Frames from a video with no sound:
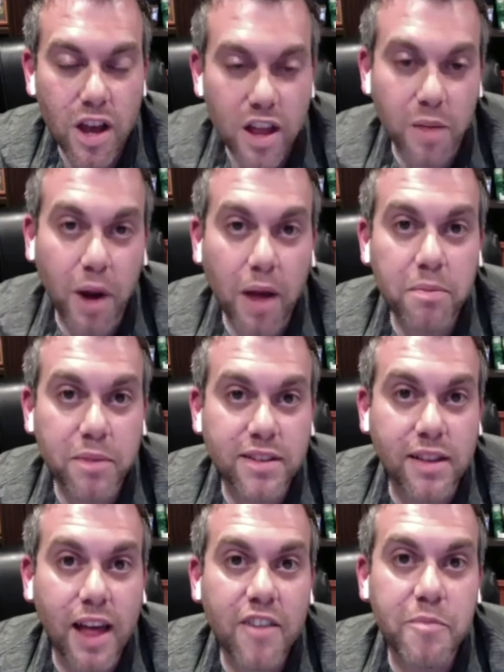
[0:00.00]
the problem is a
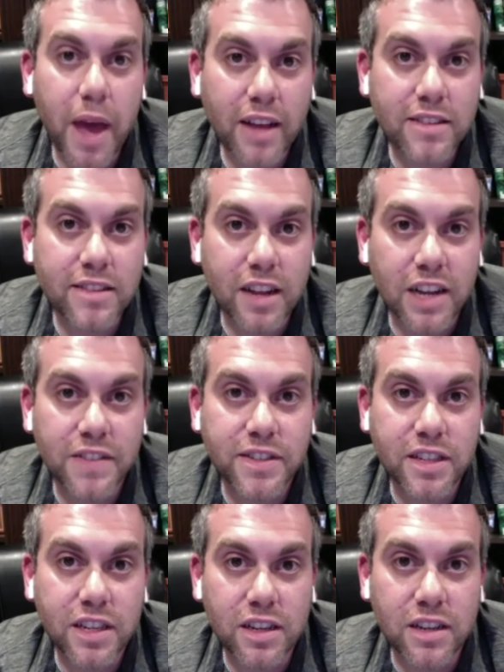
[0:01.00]
lot of banks that I've
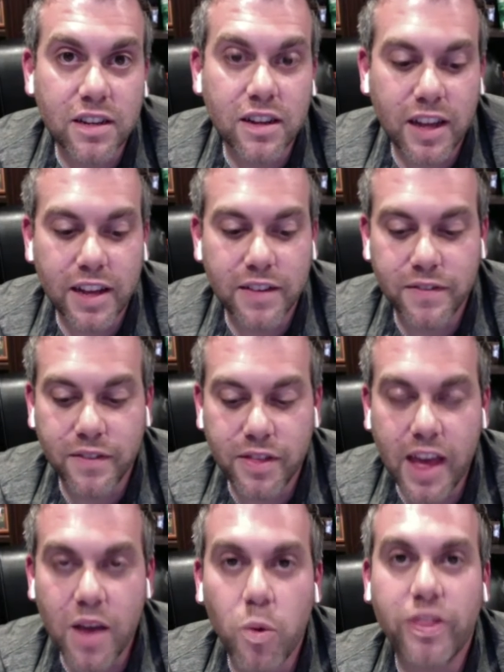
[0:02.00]
seen
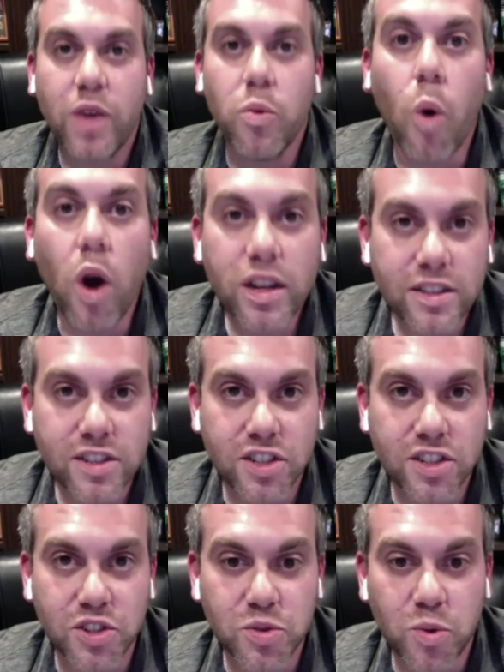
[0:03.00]
what they wanted to
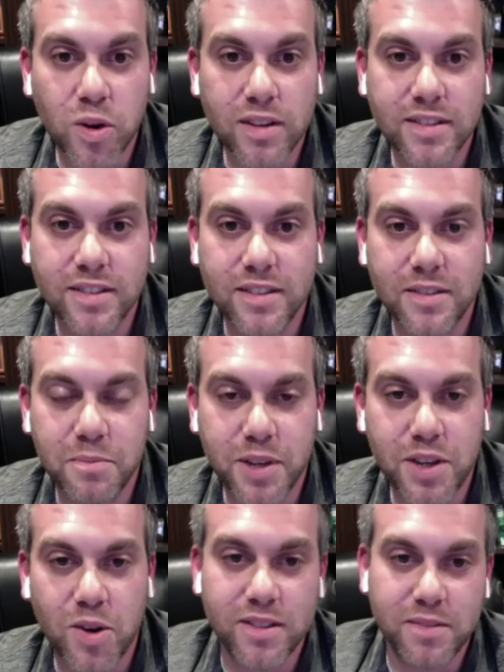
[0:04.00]
do was,
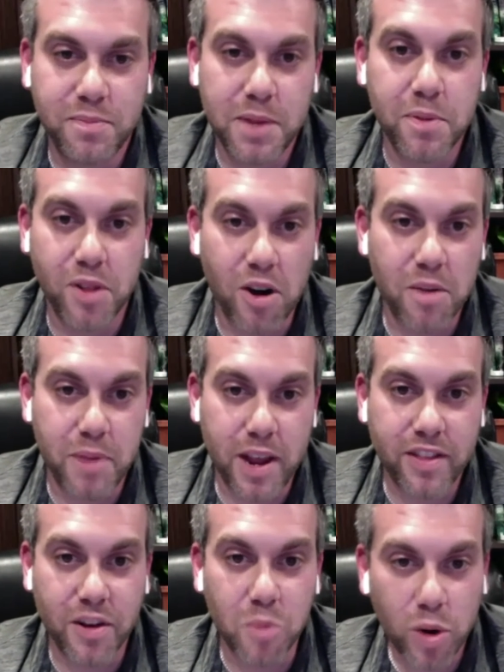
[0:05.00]
because people aren't
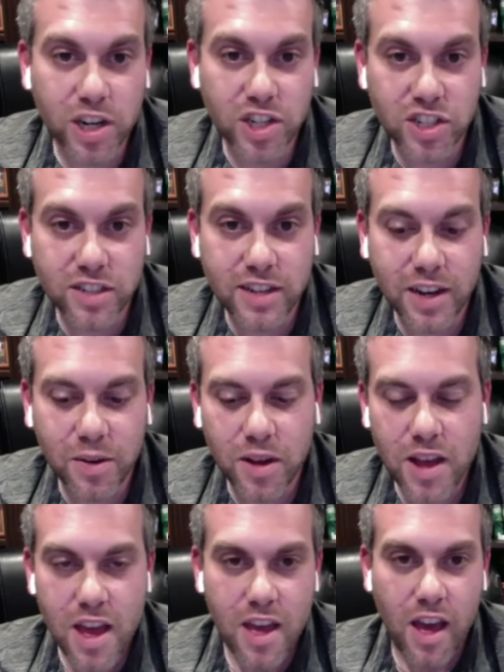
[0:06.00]
paying their mortgages now,
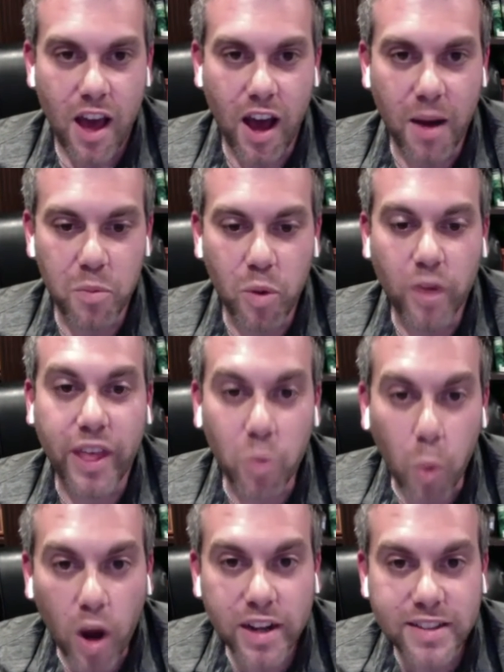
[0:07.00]
what they
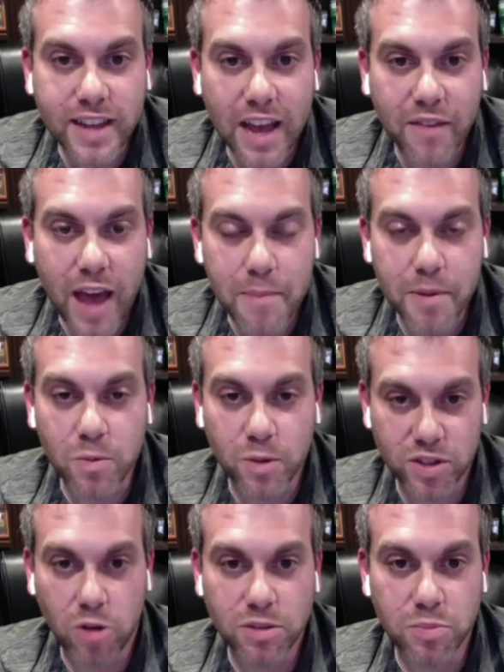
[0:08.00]
wanted to have happen was
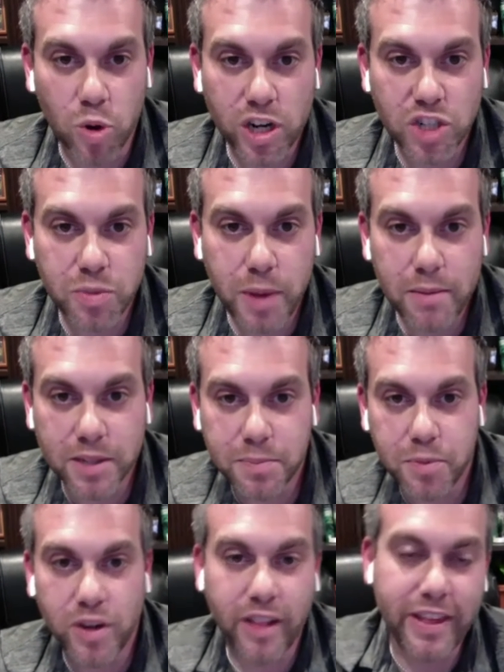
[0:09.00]
those mortgage payments
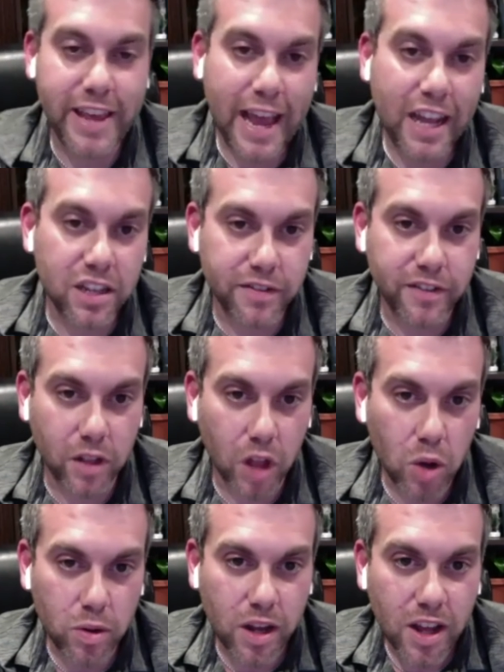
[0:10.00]
put at the end of the
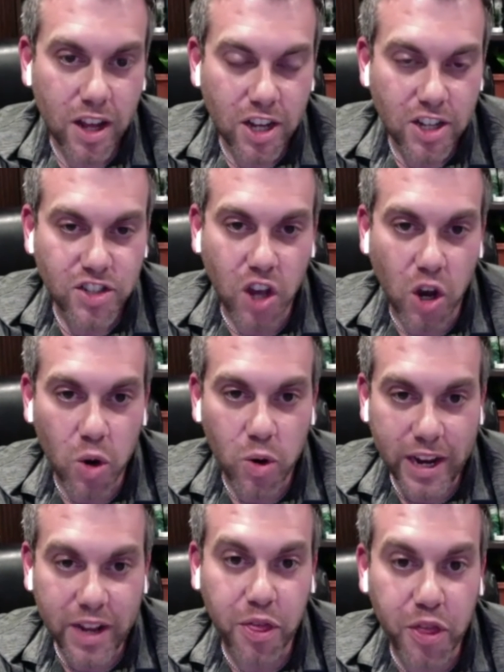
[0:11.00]
loan. So
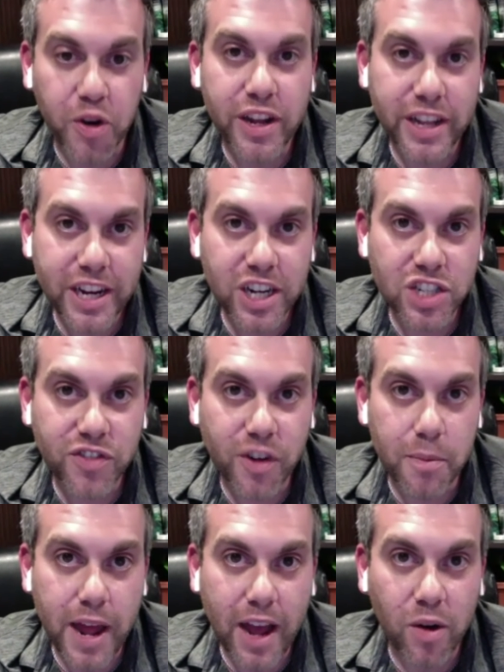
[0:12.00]
in 30 years
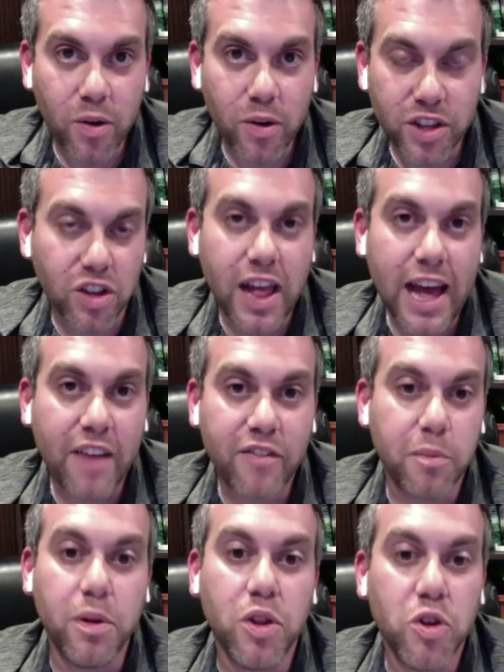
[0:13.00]
from now, you'll have a
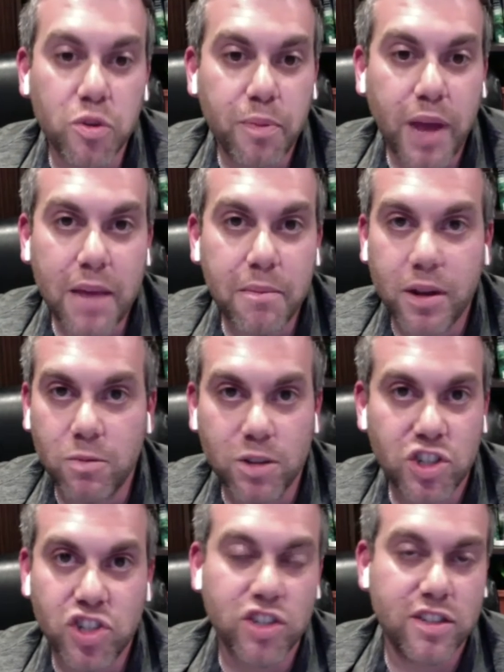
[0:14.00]
balloon payment,
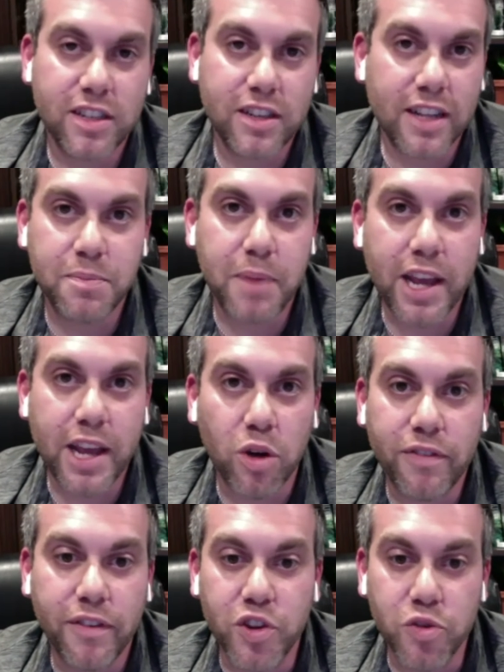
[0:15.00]
which just gets paid
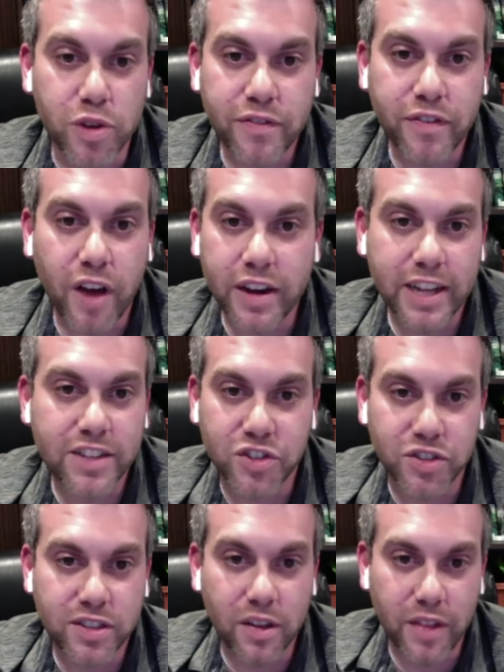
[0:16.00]
off if you refinance or
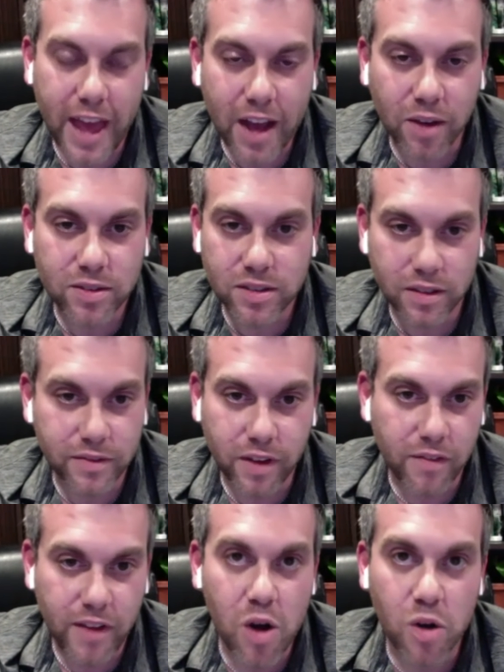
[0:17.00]
sell the house
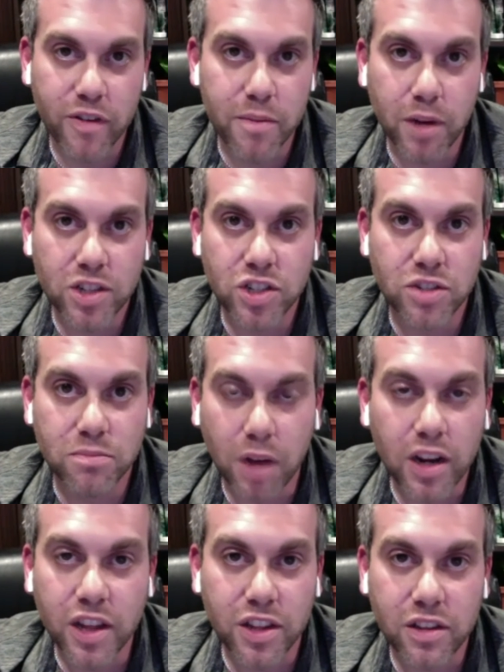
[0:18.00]
of however much
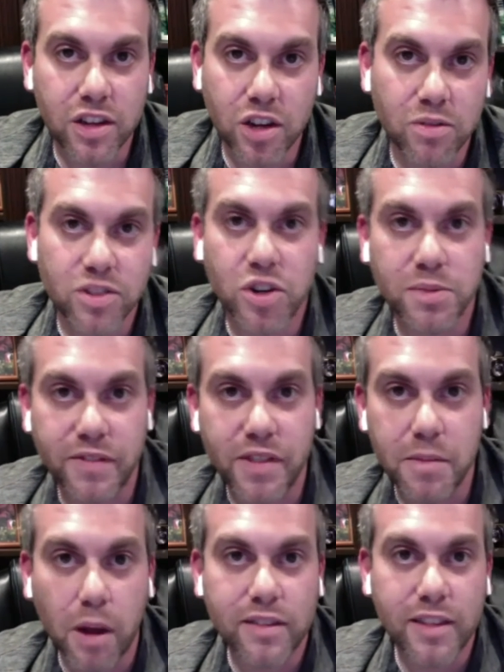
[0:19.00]
money, in terms of the
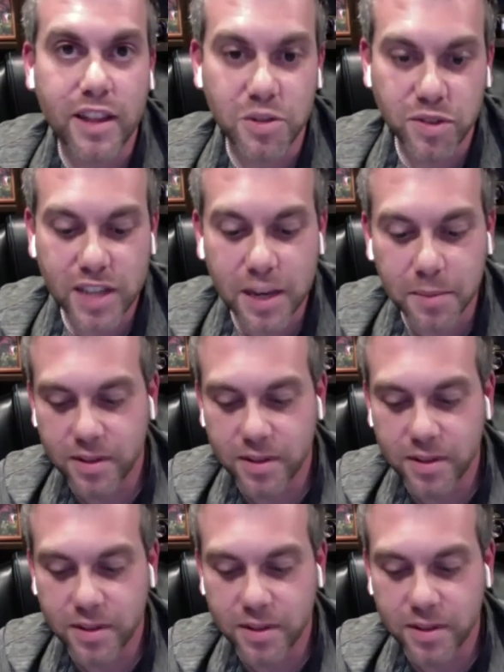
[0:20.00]
months that you skipped.